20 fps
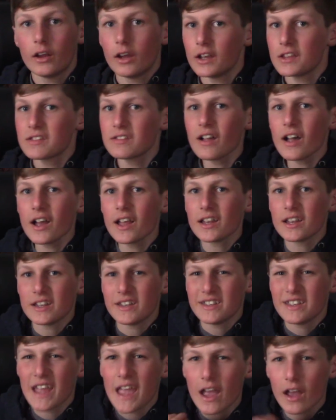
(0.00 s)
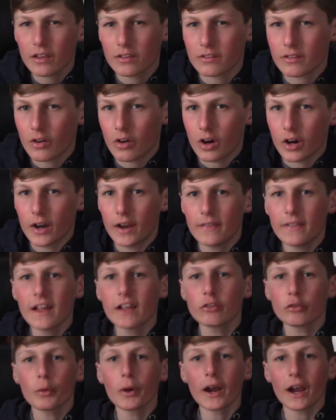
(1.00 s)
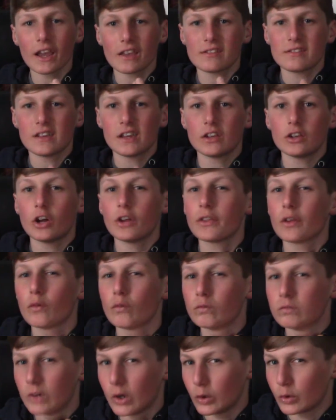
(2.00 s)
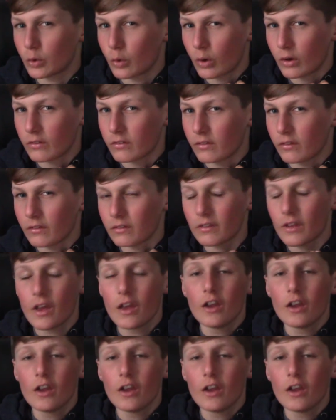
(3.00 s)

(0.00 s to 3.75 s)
It's not NASCAR, and that's where I stand on the road courses.